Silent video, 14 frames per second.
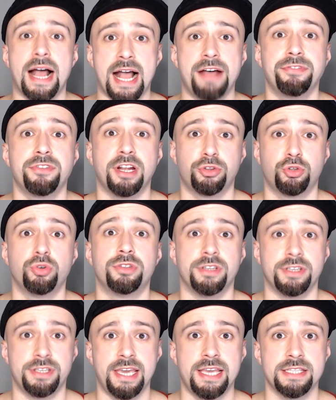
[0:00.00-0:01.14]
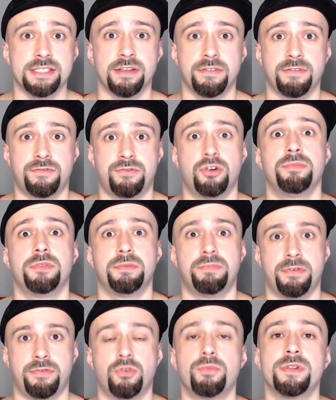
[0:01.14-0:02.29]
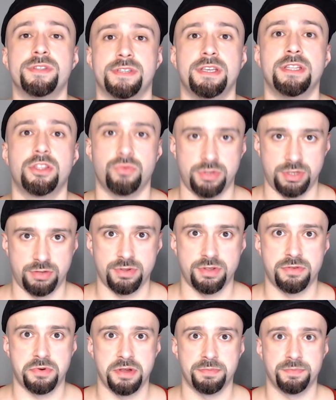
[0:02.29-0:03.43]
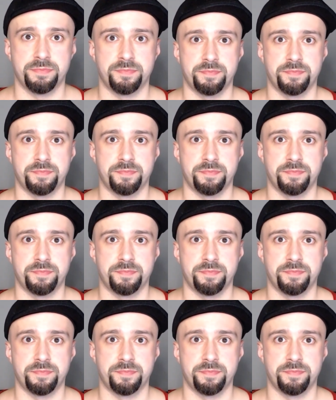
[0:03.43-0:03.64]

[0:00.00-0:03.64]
after I took the gains from the performance in 2023.